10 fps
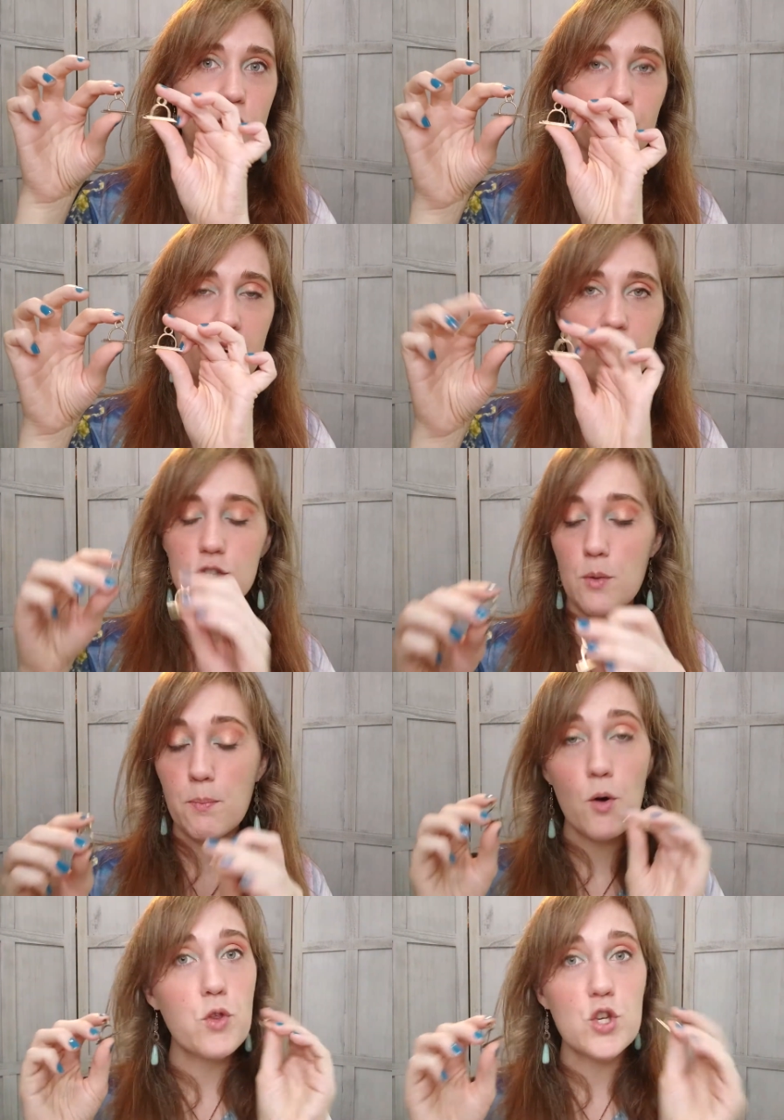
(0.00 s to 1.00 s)
great. So
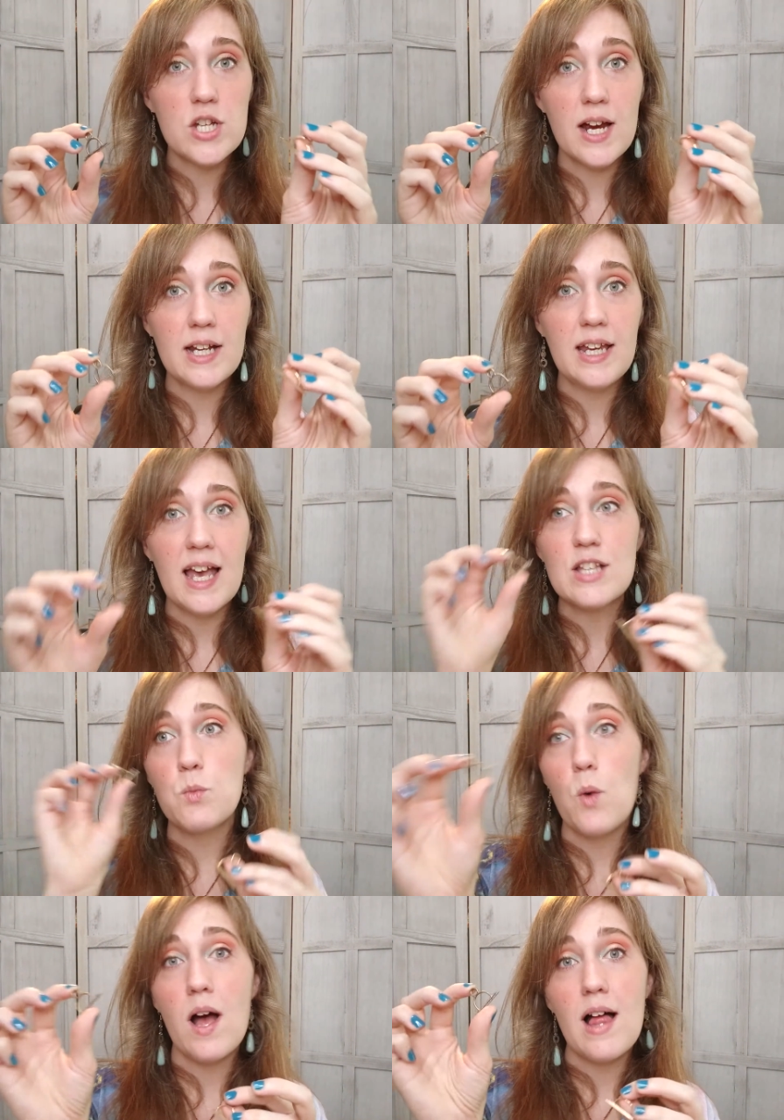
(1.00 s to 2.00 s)
both shiny as
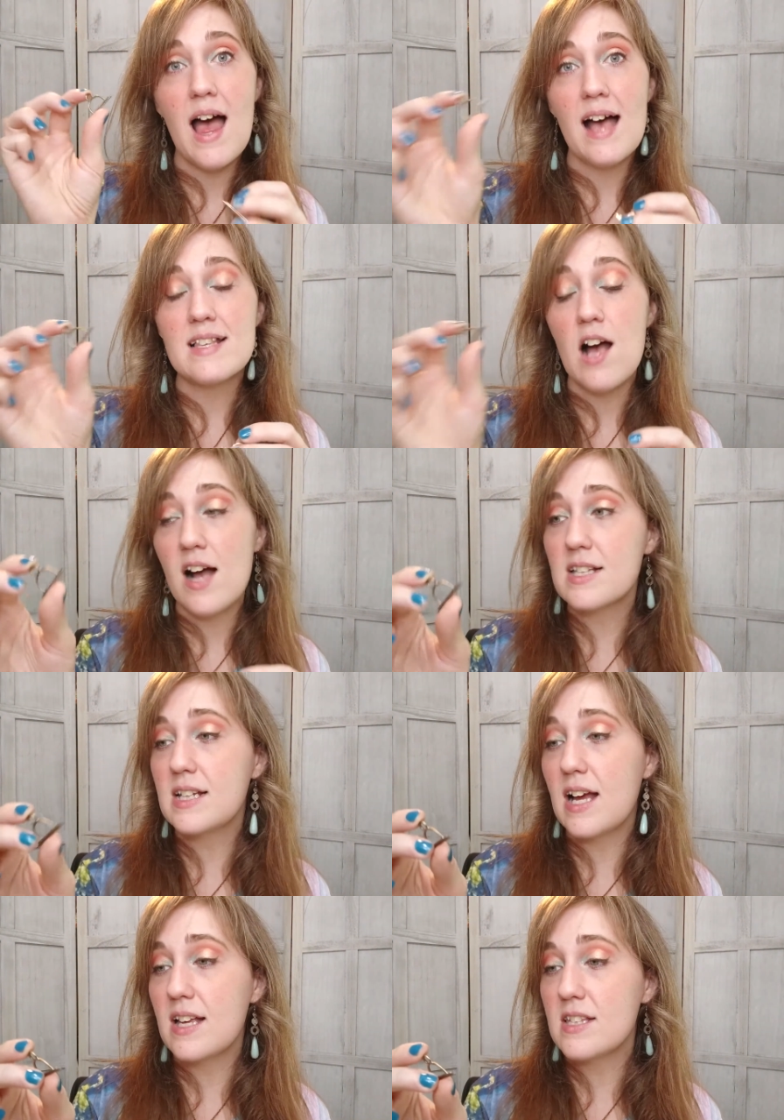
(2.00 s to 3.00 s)
well as
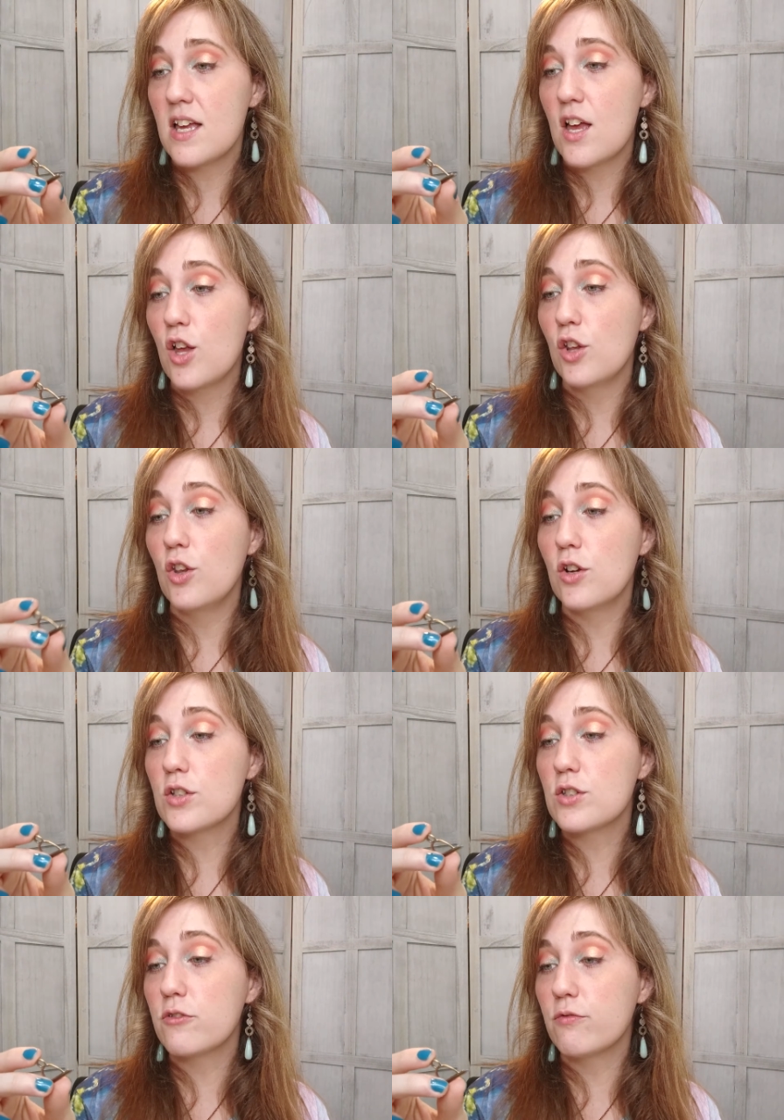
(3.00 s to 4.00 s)
oxidized
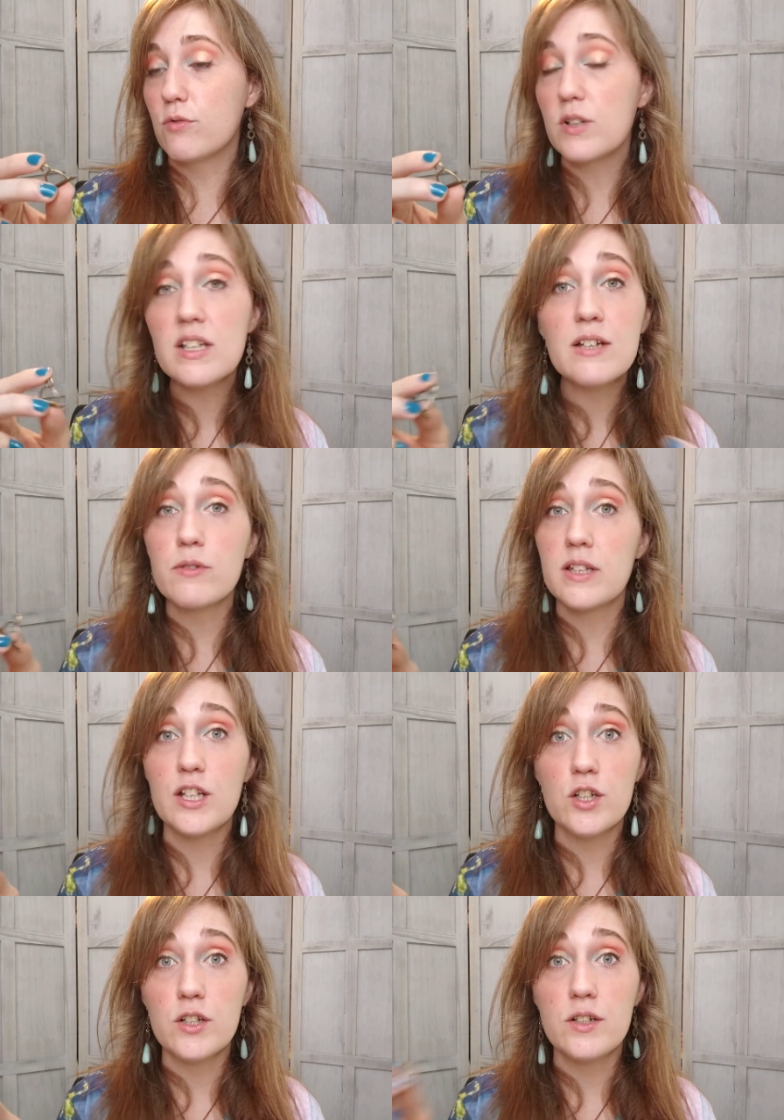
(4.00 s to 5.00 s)
looks really, really
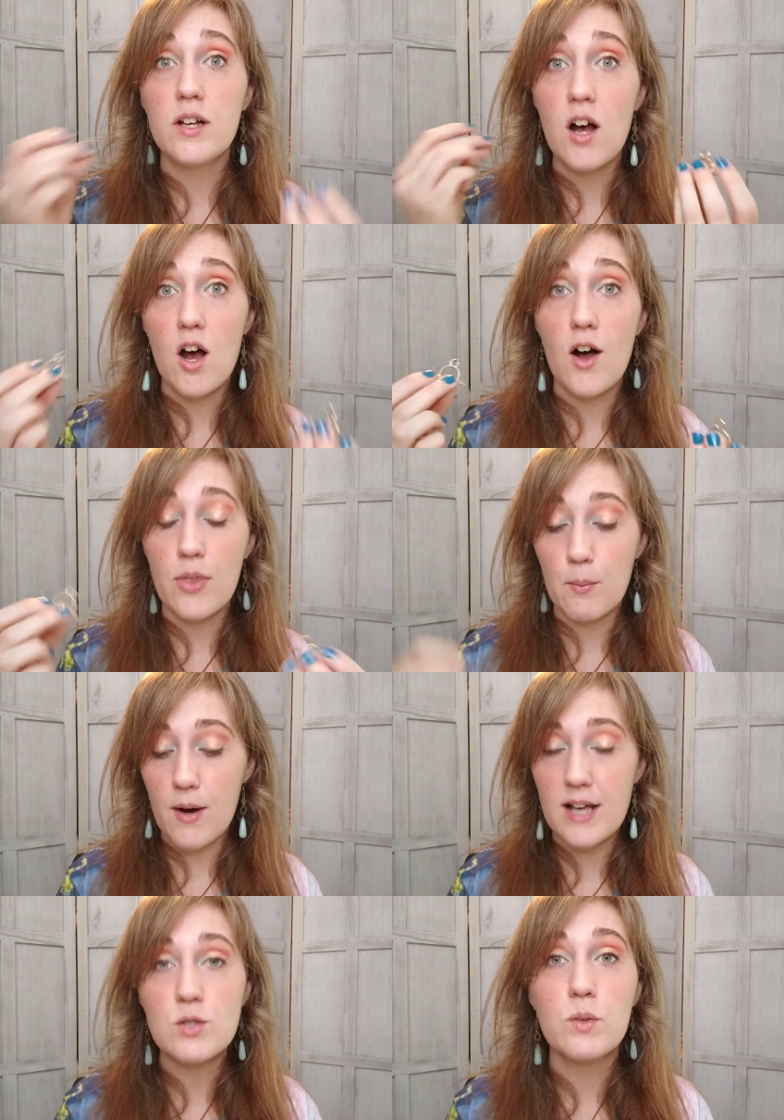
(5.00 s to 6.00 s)
good on the
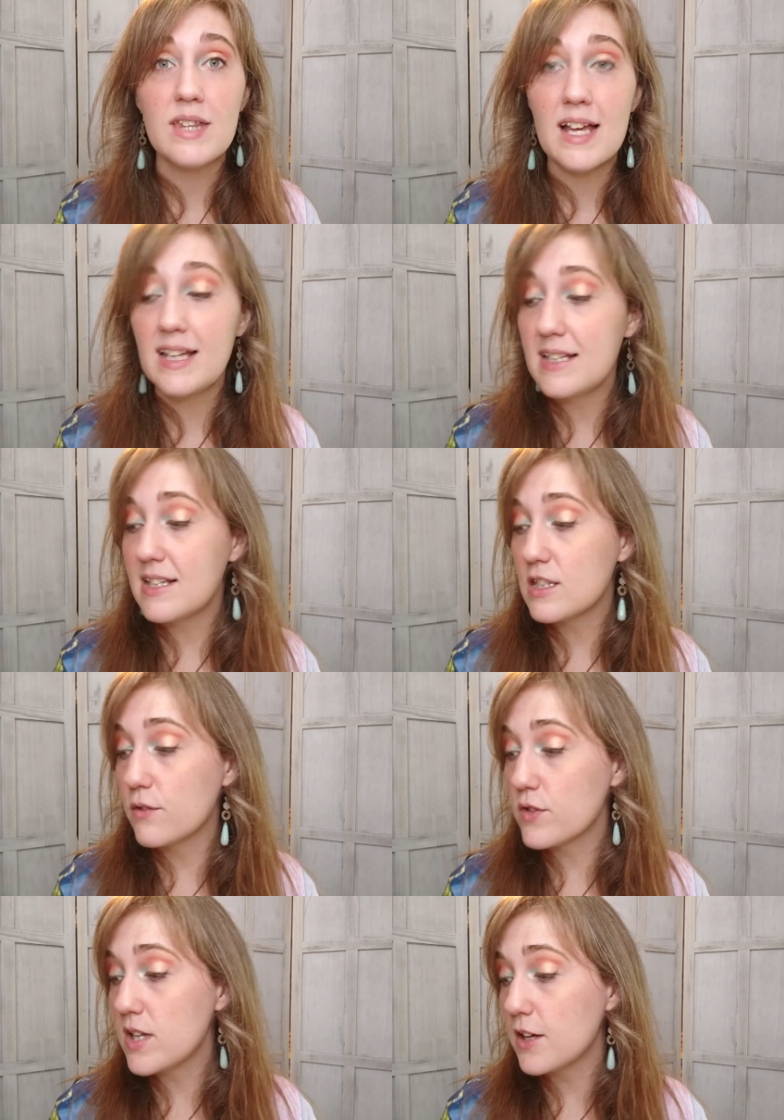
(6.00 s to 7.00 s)
brass with that easy
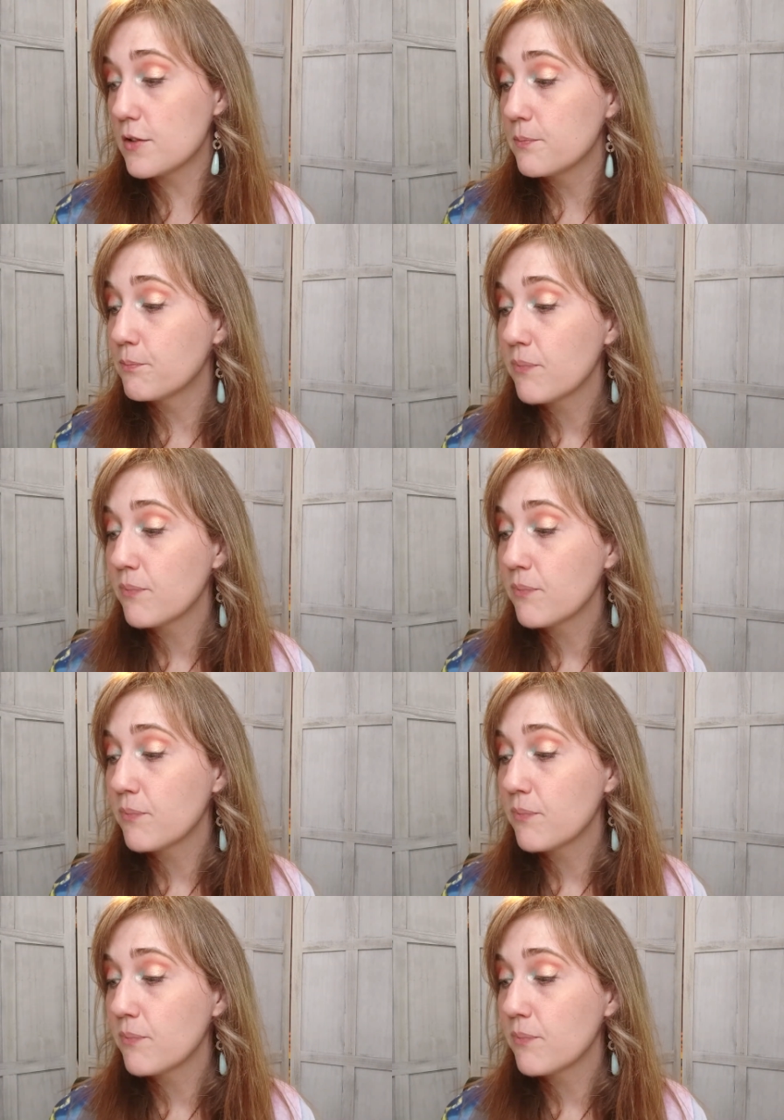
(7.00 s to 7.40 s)
silver solder.